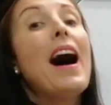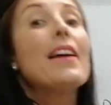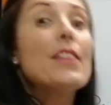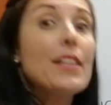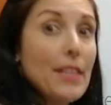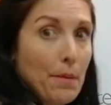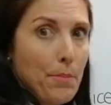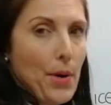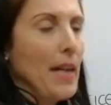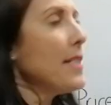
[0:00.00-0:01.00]
other
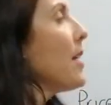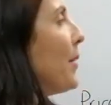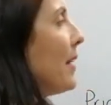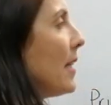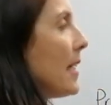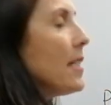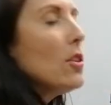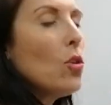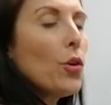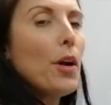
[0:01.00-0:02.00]
than price. So in this
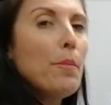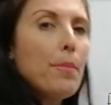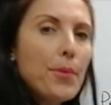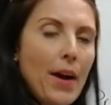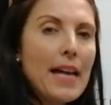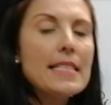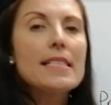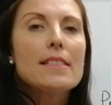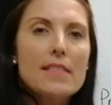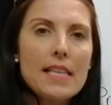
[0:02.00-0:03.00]
scenario, price
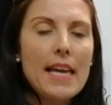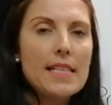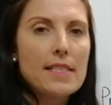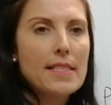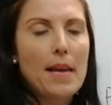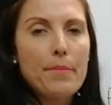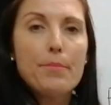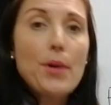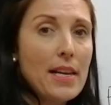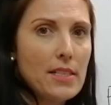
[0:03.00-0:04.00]
stays the same.
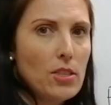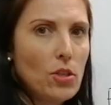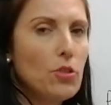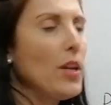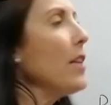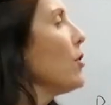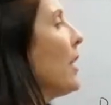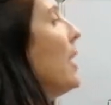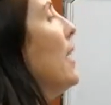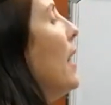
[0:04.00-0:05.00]
Price is not
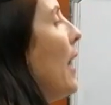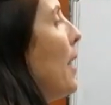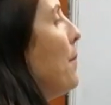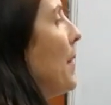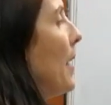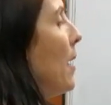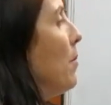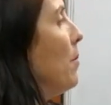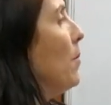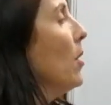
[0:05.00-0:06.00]
changing.
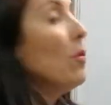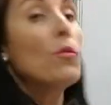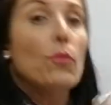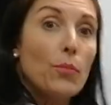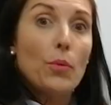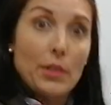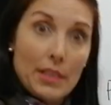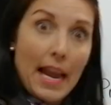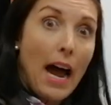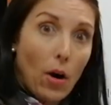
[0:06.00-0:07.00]

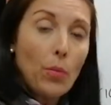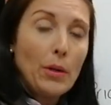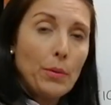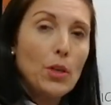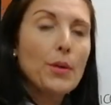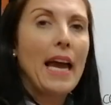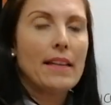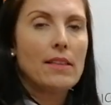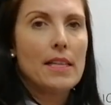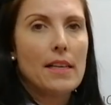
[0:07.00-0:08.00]
Now when we look
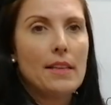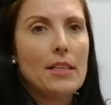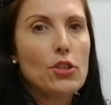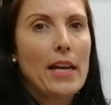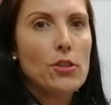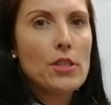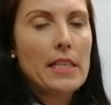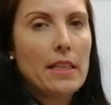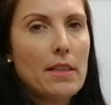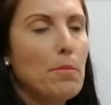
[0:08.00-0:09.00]
at the
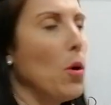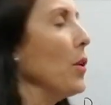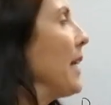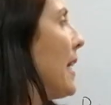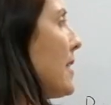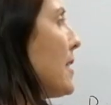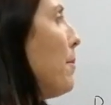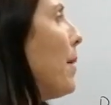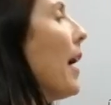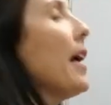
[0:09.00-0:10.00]
changes in demand and
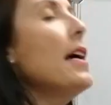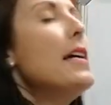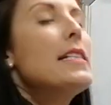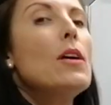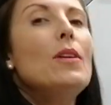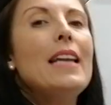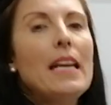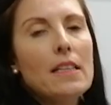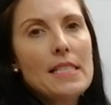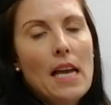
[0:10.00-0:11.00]
supply. So
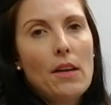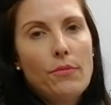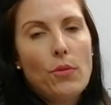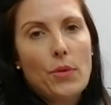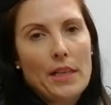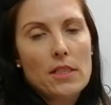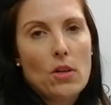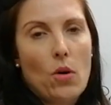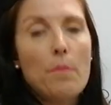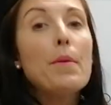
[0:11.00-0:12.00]
let's say, for
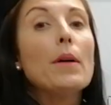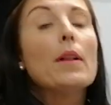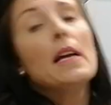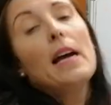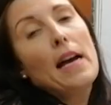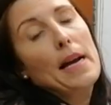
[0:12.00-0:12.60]
example,